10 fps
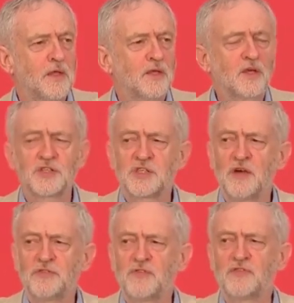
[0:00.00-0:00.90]
The
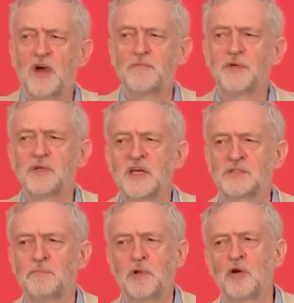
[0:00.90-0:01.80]
Conservative government
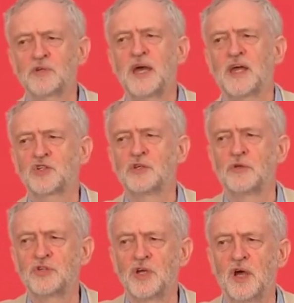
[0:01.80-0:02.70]
has blocked action
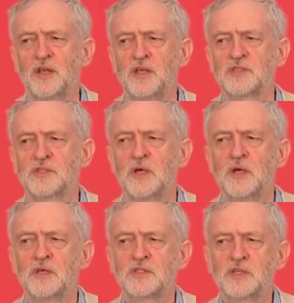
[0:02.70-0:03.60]
on Chinese
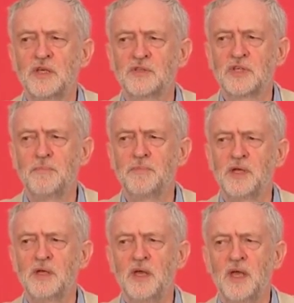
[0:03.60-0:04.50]
steel
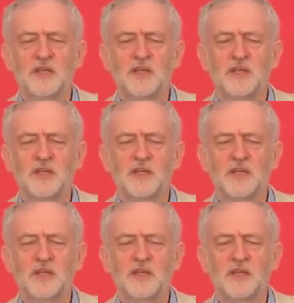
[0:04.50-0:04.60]
dumping.